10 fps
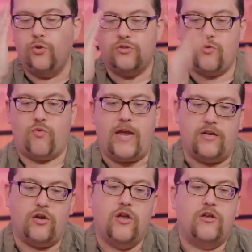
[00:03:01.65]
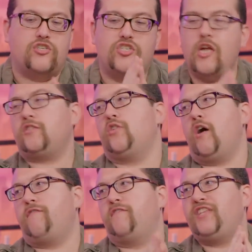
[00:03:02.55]
who's the writer, just
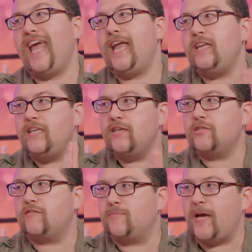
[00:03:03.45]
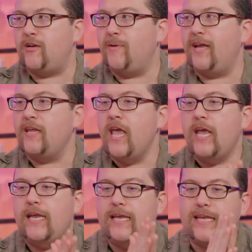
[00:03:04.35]
off of 10 years of Spider-Man,
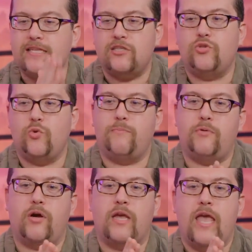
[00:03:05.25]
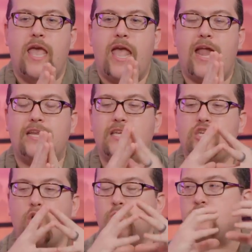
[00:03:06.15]
he gets into a book and he
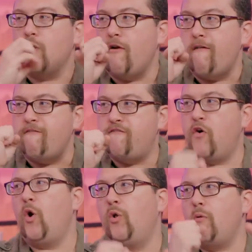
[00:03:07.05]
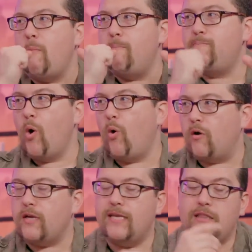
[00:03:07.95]
goes full
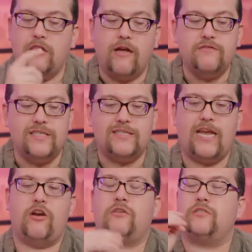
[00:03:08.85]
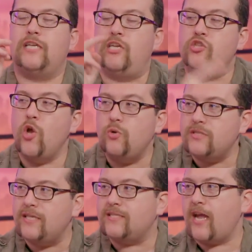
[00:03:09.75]
bore. He loves these characters. He
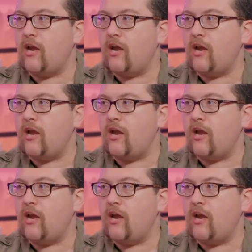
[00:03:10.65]
knows these